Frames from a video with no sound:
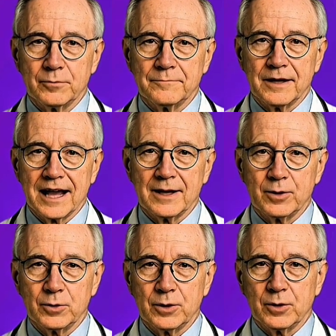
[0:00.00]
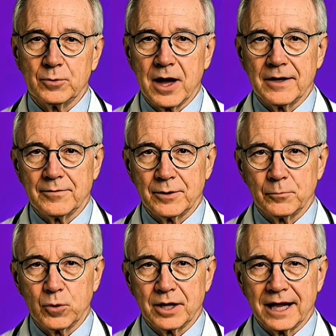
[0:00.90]
Within a week, his
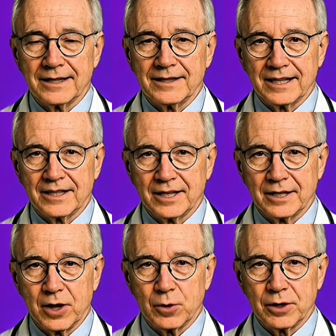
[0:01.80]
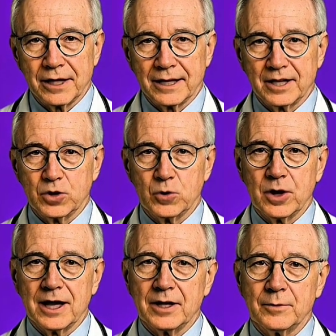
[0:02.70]
nighttime awakenings dropped by more
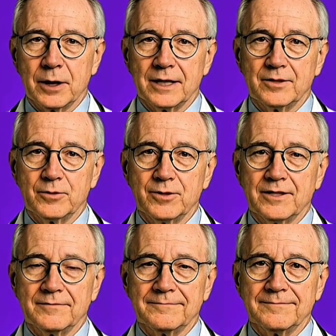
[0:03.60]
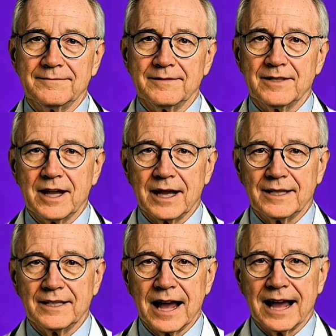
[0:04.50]
than
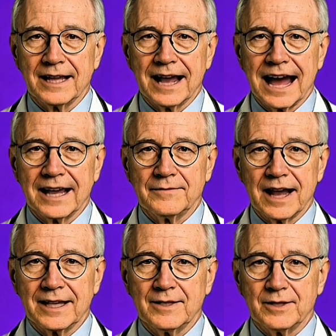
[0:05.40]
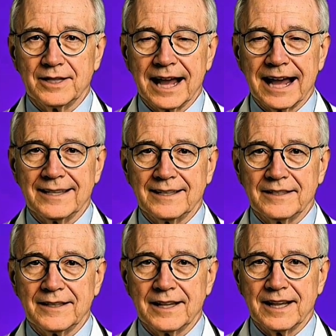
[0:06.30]
70%. Here's the rule I give my
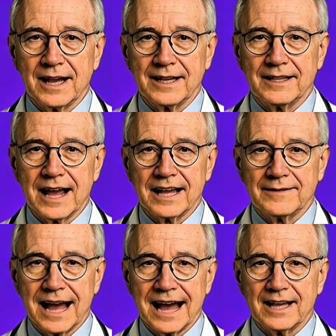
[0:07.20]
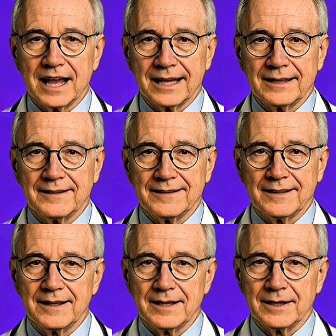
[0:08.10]
patients.
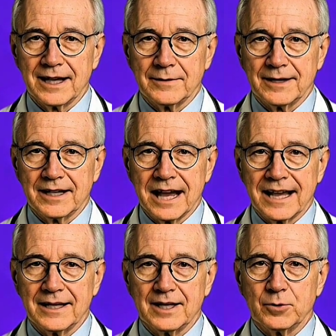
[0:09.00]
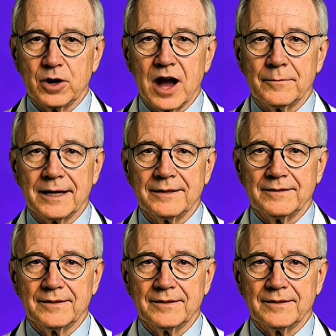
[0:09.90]
Hydrate well during the day.